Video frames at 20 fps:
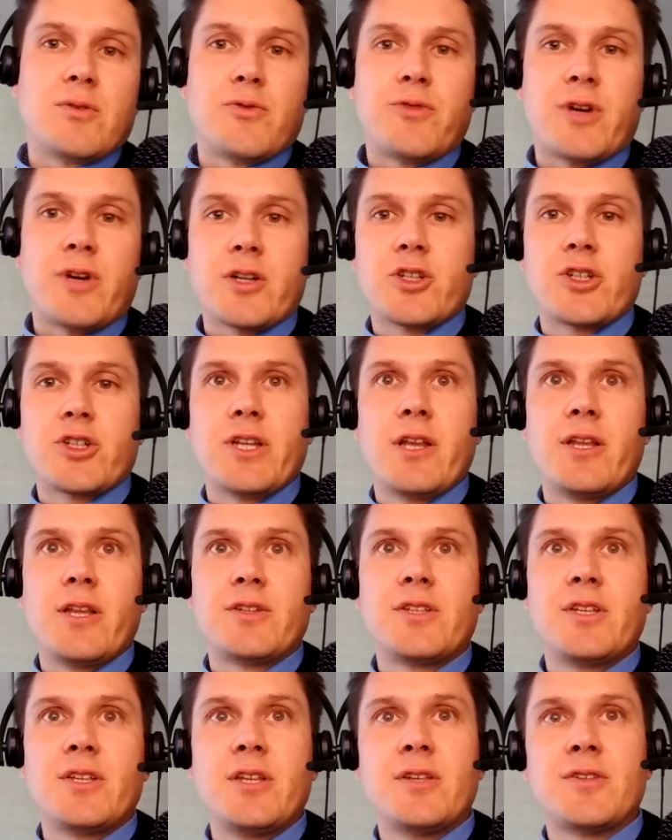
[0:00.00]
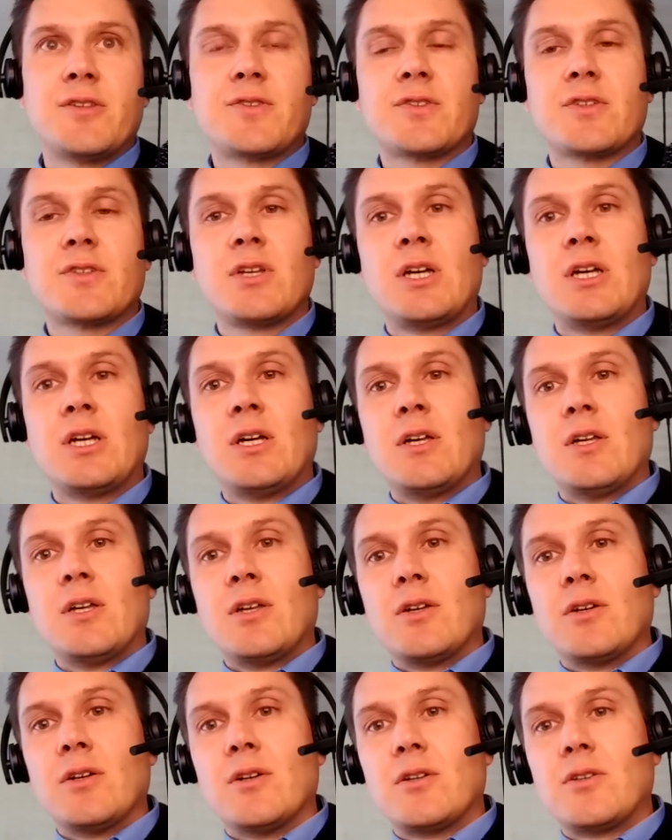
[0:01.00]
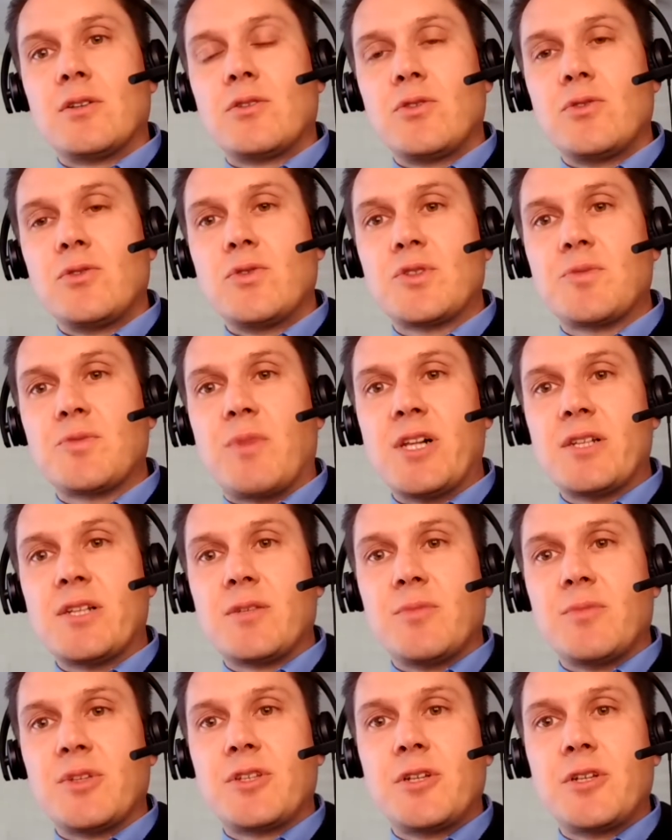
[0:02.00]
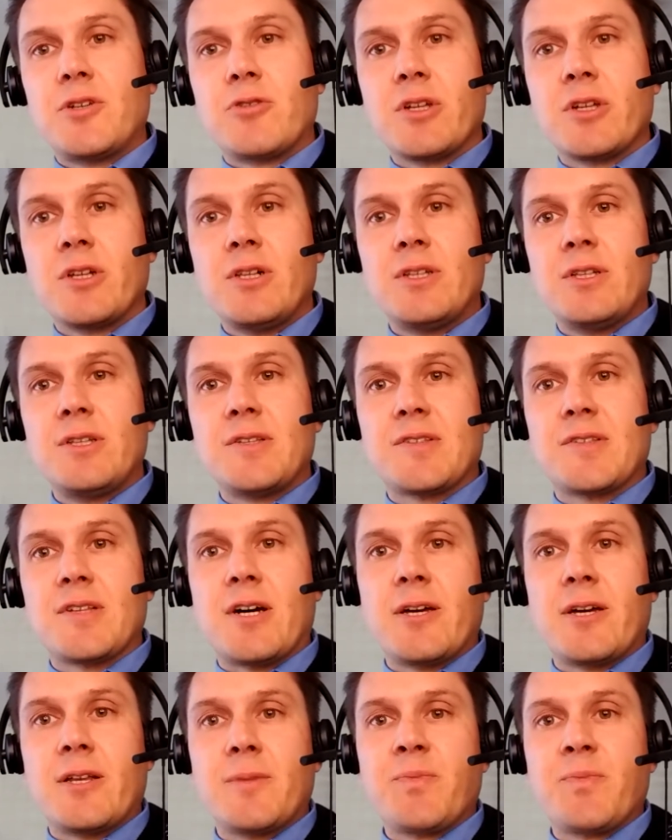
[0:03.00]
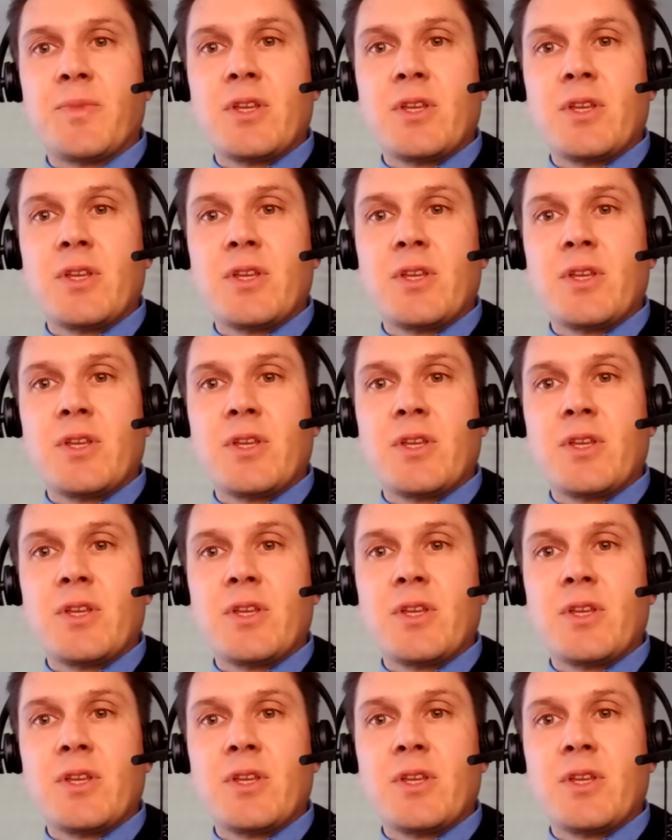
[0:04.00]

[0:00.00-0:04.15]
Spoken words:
functionalities, to use multi-material design,